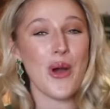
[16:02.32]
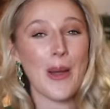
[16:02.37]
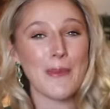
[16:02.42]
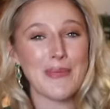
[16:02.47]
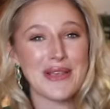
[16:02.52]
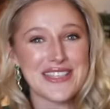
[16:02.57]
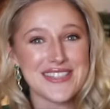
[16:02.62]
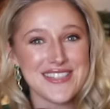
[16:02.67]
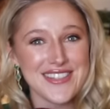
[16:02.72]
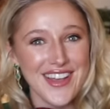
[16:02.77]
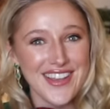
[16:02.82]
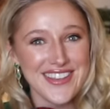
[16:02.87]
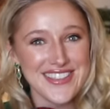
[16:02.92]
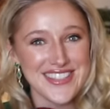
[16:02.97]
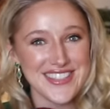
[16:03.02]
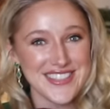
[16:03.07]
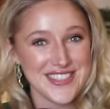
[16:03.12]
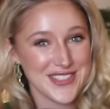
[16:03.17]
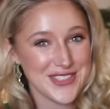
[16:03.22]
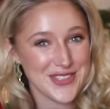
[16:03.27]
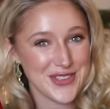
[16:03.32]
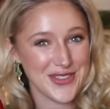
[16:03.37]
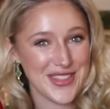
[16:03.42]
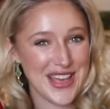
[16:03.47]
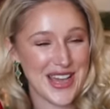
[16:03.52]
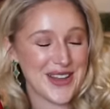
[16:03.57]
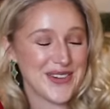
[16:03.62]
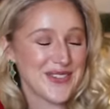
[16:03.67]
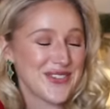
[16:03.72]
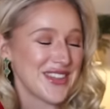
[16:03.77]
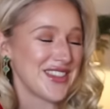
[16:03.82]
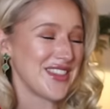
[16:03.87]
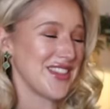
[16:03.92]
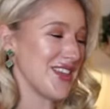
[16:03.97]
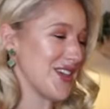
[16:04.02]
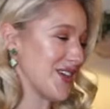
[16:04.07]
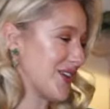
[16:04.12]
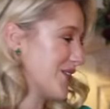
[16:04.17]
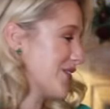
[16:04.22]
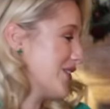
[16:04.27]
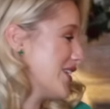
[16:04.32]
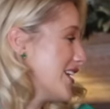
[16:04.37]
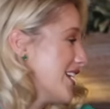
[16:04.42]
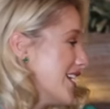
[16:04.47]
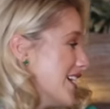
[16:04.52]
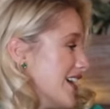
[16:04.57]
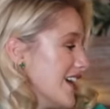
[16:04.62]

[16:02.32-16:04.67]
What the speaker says: I'm excited to do that with you.